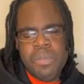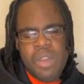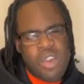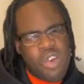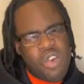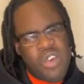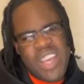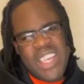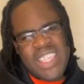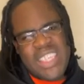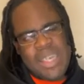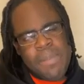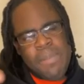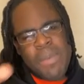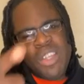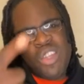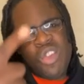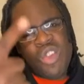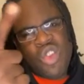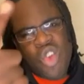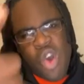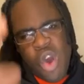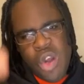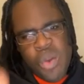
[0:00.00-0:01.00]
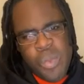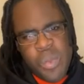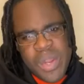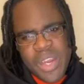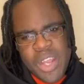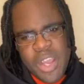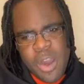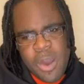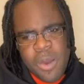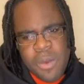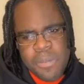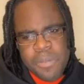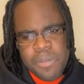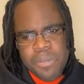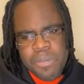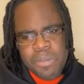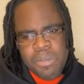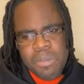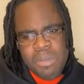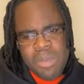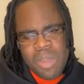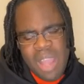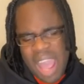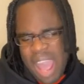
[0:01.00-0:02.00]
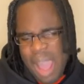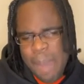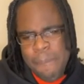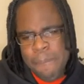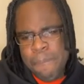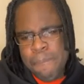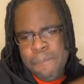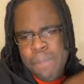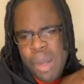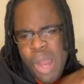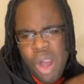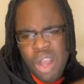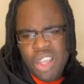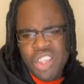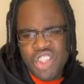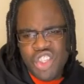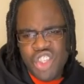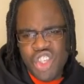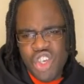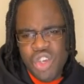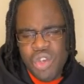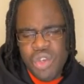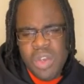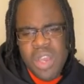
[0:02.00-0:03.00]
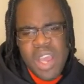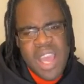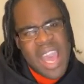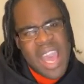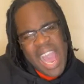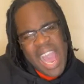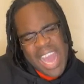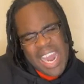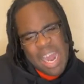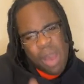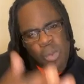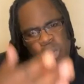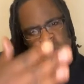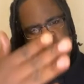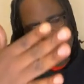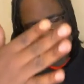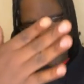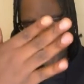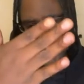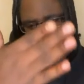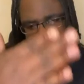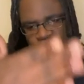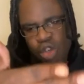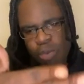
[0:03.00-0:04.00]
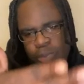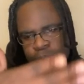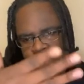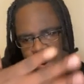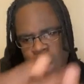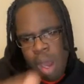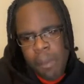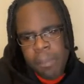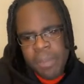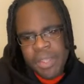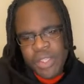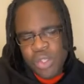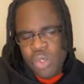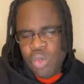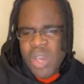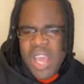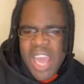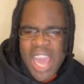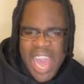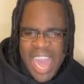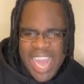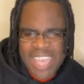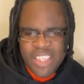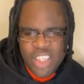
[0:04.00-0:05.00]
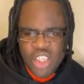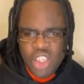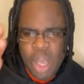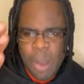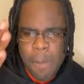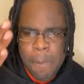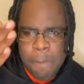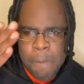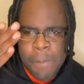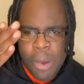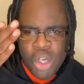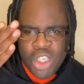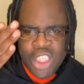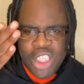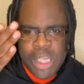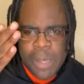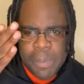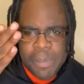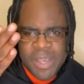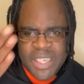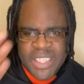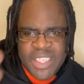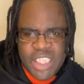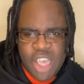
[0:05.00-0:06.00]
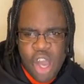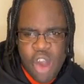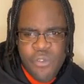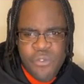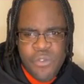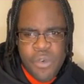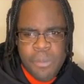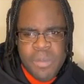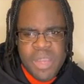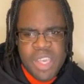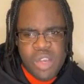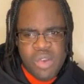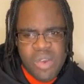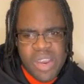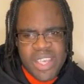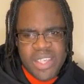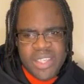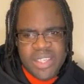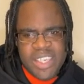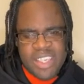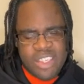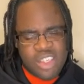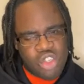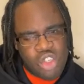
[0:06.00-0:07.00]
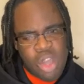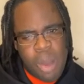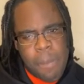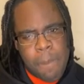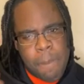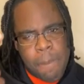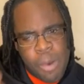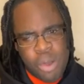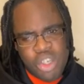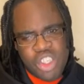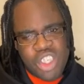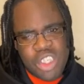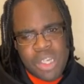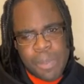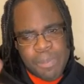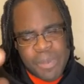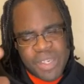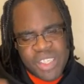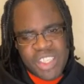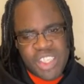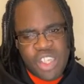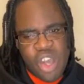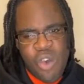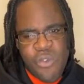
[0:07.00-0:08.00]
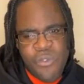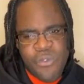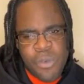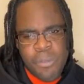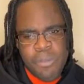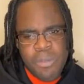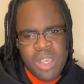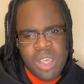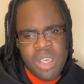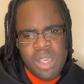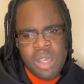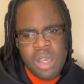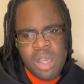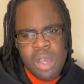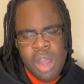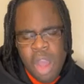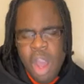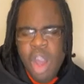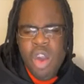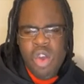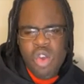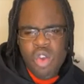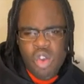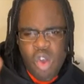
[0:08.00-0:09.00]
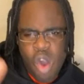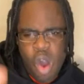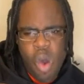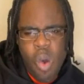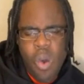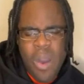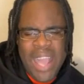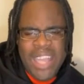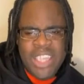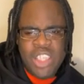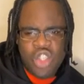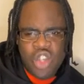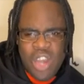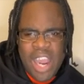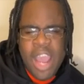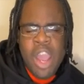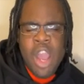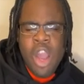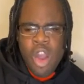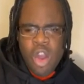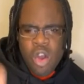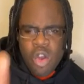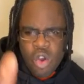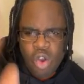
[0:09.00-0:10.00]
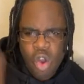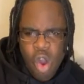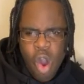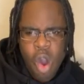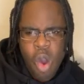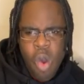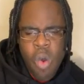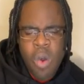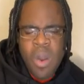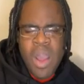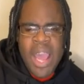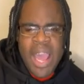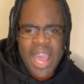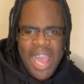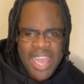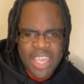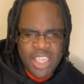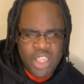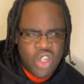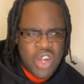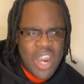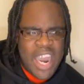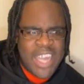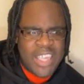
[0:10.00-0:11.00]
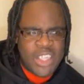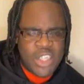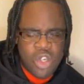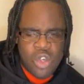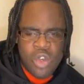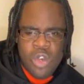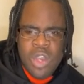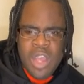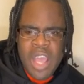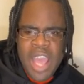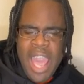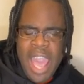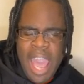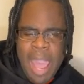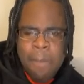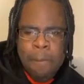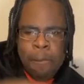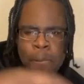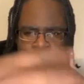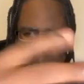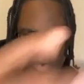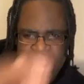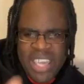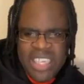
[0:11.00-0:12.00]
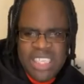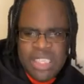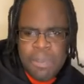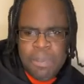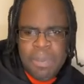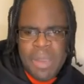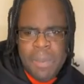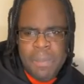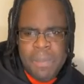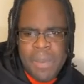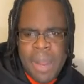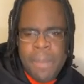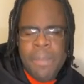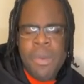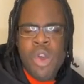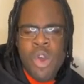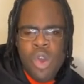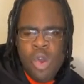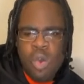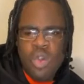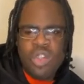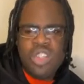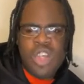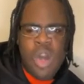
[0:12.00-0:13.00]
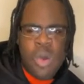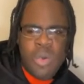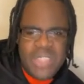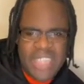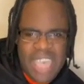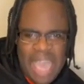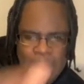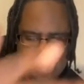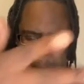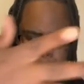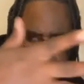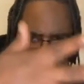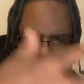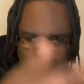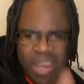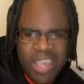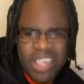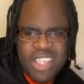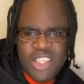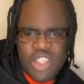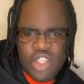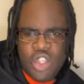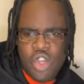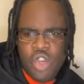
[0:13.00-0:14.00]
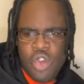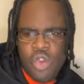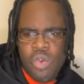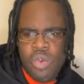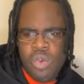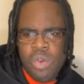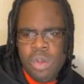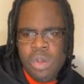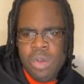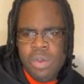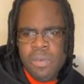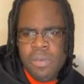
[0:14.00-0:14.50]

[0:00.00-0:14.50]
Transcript: Grace, I'm done with you. I blocked you and I wish you'd block me too. And stop pushing up yourself for me, Gracie. Stop pushing up yourself for me. Go and try, go and try to embrace the people them who's going to embrace you.